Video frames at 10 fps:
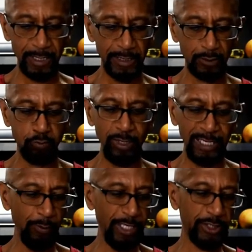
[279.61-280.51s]
it's really
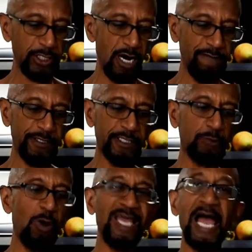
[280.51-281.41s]
really soft. That's
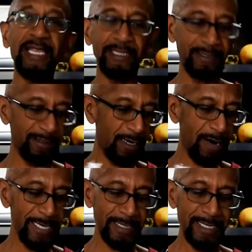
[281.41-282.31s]
why I like it. All
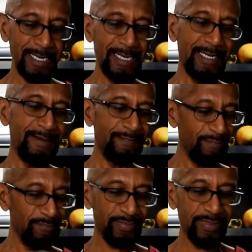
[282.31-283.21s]
right.
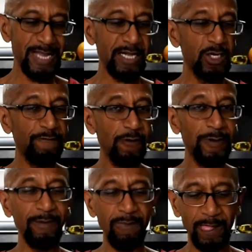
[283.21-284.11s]
Not good for me,
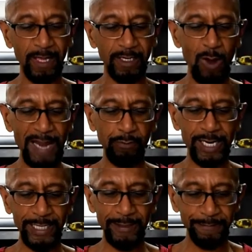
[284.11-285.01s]
the white
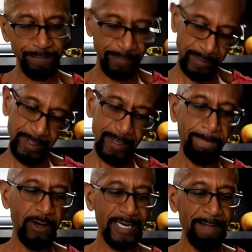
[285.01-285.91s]
bread,
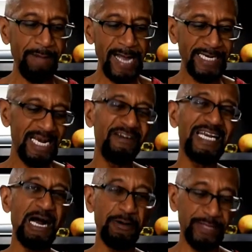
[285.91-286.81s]
but I buy it every
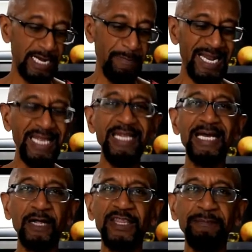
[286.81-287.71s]
now and then. I mean, I eat
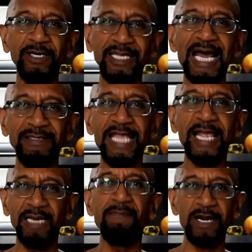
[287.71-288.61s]
healthy, but you gotta take
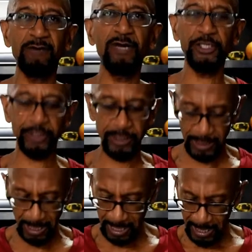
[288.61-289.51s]
it in moderation.
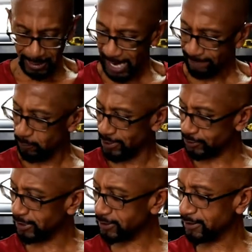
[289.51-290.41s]
Like for
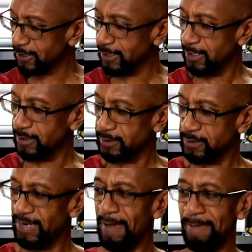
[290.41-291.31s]
instance,
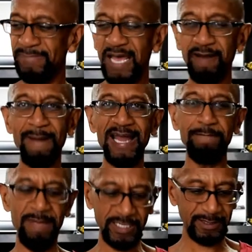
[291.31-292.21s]
somebody might
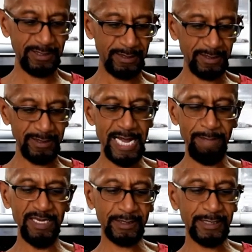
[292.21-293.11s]
have not
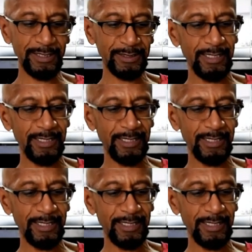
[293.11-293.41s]
missed this.